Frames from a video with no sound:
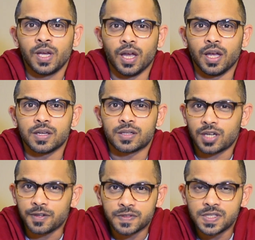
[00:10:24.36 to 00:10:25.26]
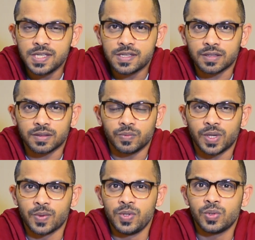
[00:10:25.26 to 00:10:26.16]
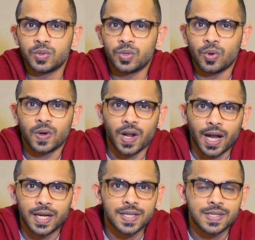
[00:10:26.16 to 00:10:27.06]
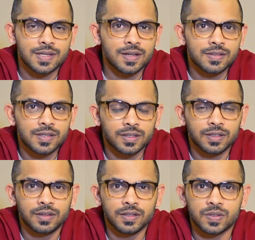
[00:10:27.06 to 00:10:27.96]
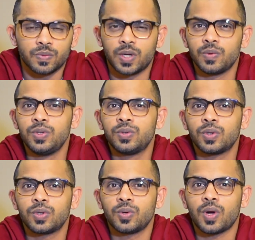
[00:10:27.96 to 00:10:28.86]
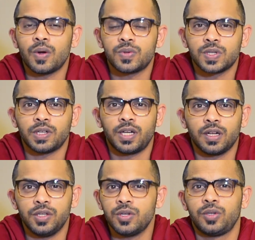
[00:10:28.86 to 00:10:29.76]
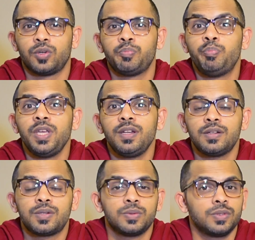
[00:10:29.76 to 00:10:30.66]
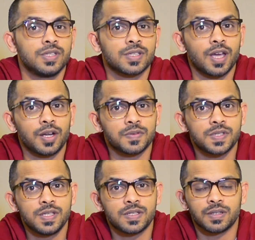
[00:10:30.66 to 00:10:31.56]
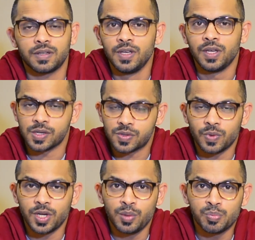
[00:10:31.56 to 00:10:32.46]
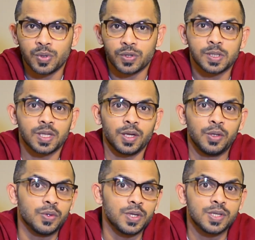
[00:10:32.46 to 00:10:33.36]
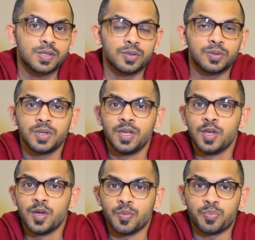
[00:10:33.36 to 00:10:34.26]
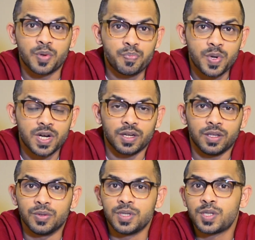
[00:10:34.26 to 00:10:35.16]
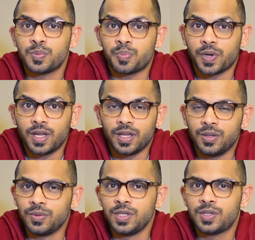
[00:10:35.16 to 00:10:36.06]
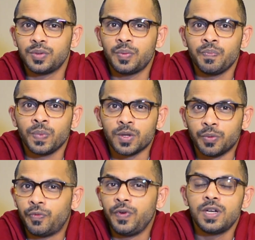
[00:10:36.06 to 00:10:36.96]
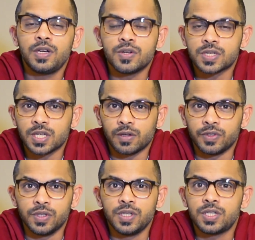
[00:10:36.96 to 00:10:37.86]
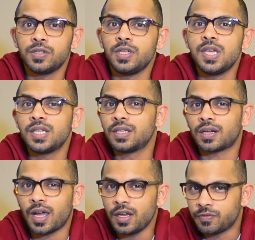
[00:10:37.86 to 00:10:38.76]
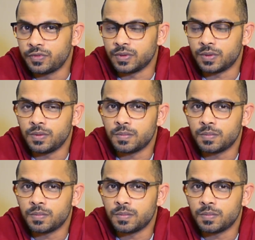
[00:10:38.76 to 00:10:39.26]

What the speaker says: a tough season, whenever you don't understand certain things, whenever you don't know how to handle, you are not being to this kind of season, it's very important that you need to prepare, you need to pray, you need to feed yourself, you need to eat the right food